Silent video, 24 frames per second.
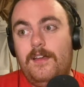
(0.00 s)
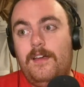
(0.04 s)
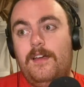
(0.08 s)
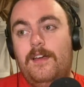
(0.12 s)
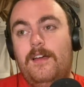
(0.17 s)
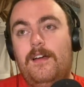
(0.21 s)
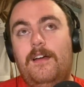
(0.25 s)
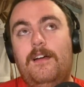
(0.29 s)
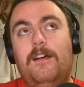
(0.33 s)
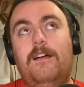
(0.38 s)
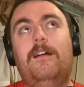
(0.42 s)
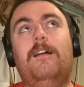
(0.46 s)

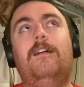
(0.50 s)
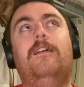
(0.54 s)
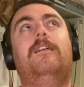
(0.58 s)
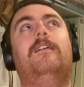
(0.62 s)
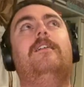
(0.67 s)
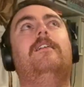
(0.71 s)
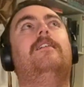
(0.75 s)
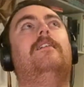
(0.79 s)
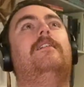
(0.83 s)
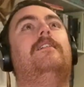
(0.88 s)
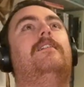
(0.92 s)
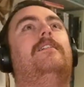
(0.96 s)

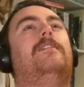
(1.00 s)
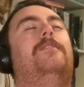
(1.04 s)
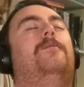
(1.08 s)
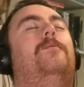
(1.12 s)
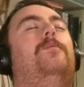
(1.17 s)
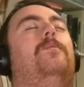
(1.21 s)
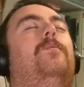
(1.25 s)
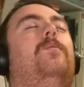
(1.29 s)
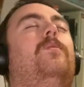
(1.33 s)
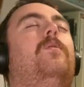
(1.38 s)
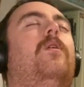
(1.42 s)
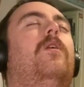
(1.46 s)
Oh,
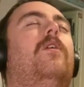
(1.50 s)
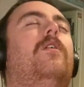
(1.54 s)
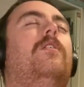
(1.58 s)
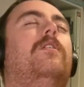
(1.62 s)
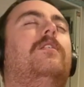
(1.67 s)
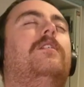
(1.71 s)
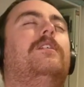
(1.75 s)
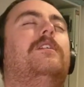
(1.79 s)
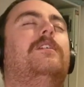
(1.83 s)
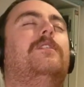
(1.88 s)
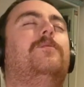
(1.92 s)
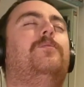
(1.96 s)

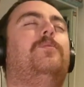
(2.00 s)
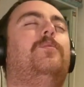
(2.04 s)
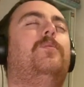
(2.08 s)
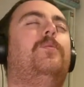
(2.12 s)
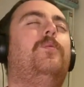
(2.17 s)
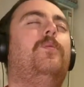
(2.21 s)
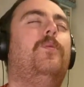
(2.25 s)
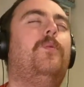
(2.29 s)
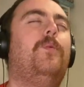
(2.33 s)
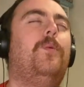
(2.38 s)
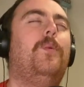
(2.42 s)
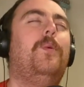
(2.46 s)

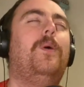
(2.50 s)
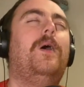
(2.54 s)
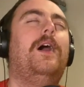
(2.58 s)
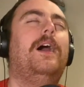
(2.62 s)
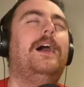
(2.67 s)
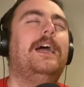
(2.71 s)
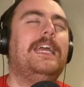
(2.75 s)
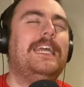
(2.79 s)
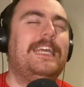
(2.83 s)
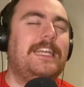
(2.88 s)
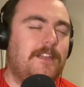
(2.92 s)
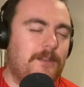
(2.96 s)

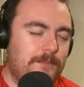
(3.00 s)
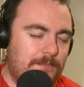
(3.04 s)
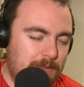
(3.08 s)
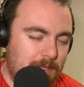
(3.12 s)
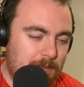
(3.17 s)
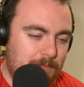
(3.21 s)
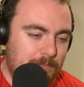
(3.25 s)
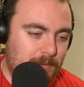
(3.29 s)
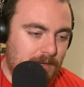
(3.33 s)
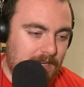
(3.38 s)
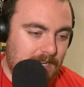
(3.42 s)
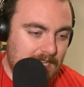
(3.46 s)
why do
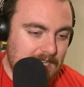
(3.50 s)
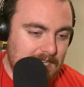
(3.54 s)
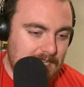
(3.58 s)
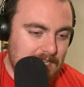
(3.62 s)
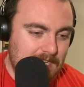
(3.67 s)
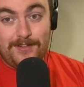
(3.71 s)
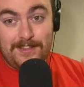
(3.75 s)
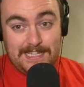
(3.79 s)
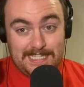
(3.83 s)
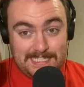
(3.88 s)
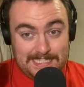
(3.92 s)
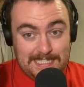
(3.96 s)
people like
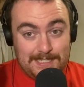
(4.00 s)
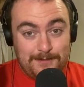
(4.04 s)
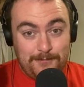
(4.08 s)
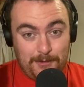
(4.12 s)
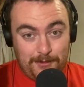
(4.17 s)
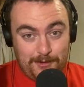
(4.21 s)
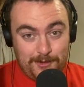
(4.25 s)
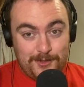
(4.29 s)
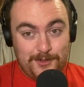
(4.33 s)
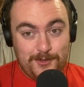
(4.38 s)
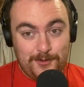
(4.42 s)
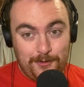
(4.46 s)
it? This is what
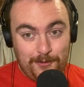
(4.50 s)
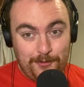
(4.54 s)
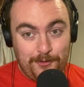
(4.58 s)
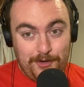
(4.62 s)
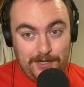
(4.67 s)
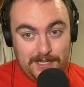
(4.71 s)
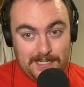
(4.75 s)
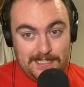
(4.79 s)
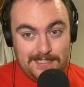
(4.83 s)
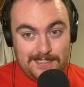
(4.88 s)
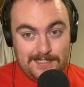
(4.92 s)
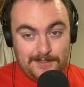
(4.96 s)
the story
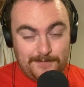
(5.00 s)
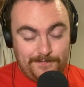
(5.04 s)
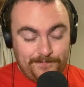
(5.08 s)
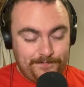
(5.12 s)
is.